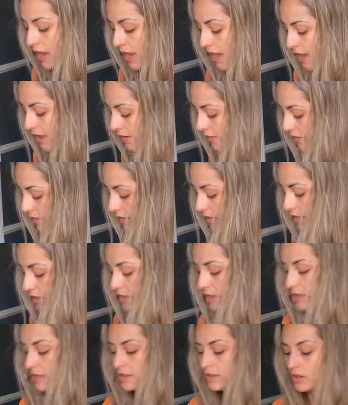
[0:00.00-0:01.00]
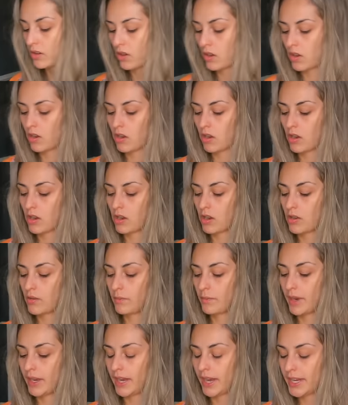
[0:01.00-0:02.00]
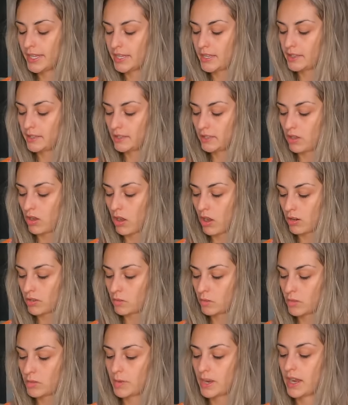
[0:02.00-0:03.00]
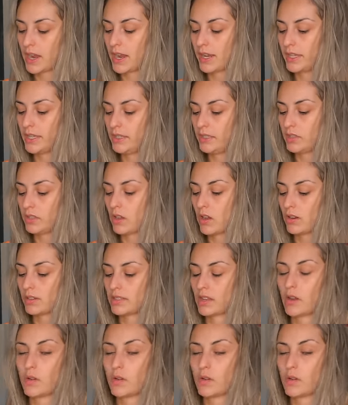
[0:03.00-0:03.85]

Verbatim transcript: And these are my hiking socks, one of my hiking socks.